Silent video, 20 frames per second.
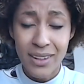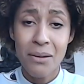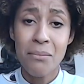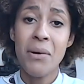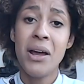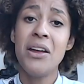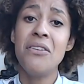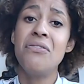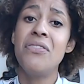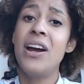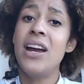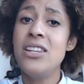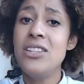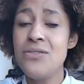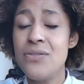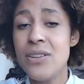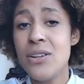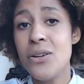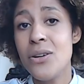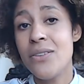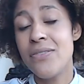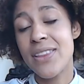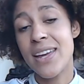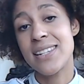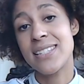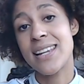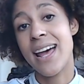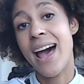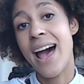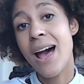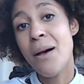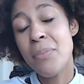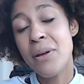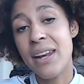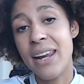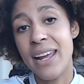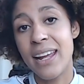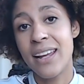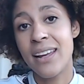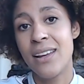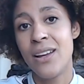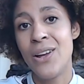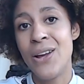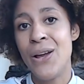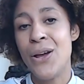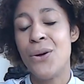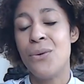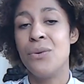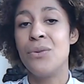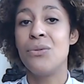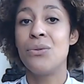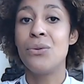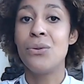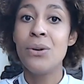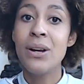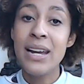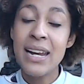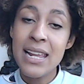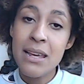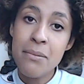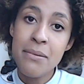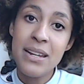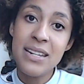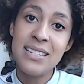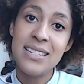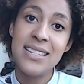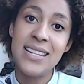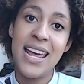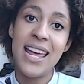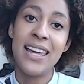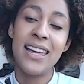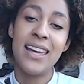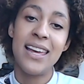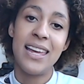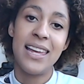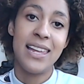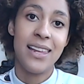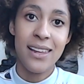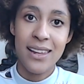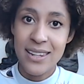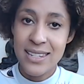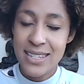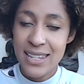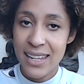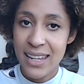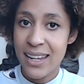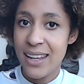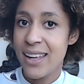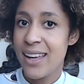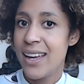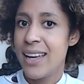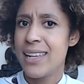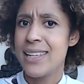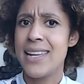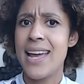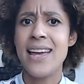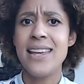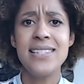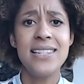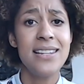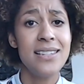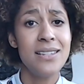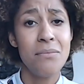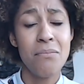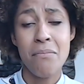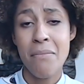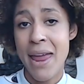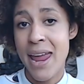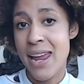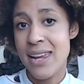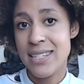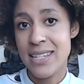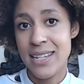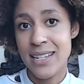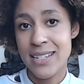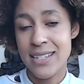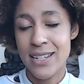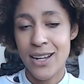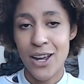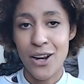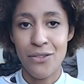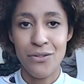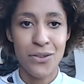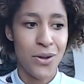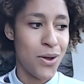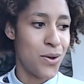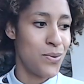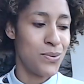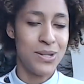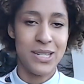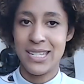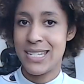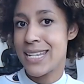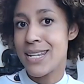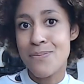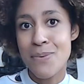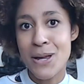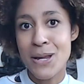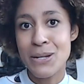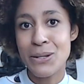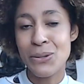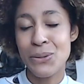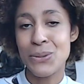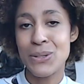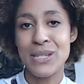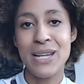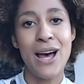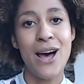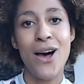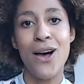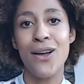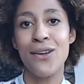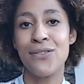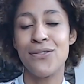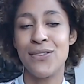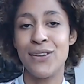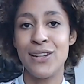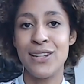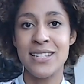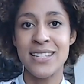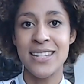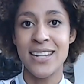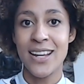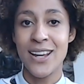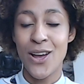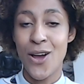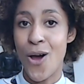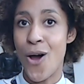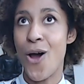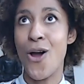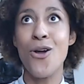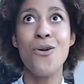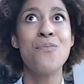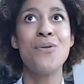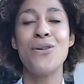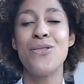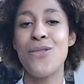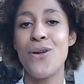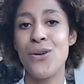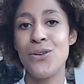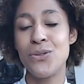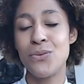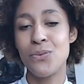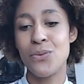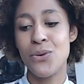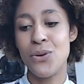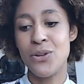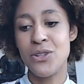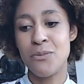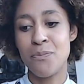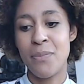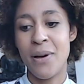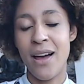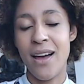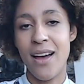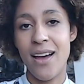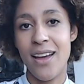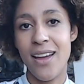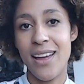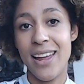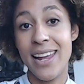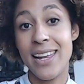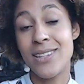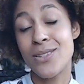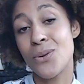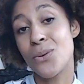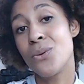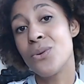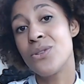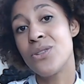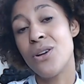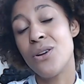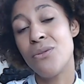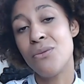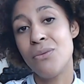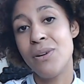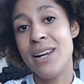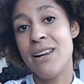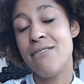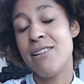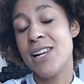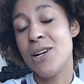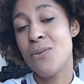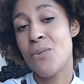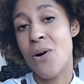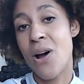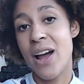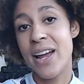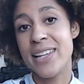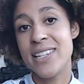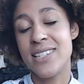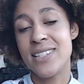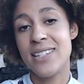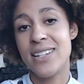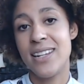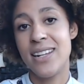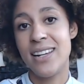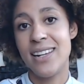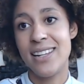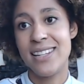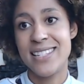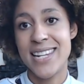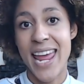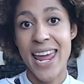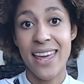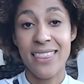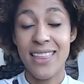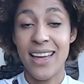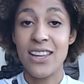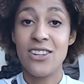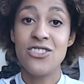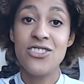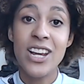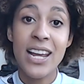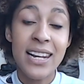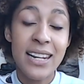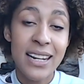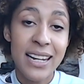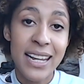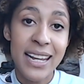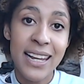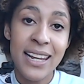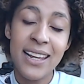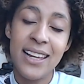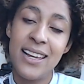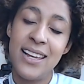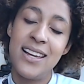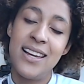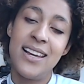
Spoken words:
My advice for you, if that's happening, would really be to take it easy. Yes, it's amazing to kind of go deep into yourself and open those wounds, but it's also really, really wise to take that gently.